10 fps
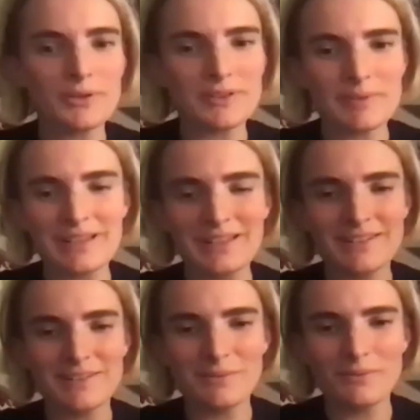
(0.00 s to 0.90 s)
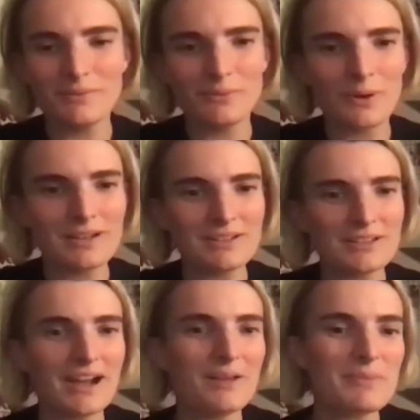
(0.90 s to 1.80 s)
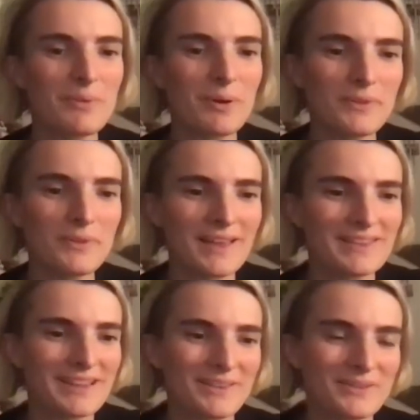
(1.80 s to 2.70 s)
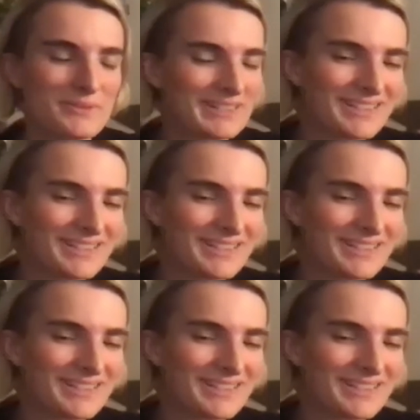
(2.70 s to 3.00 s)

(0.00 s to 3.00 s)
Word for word: I mean, one, you can't be one without the other, really.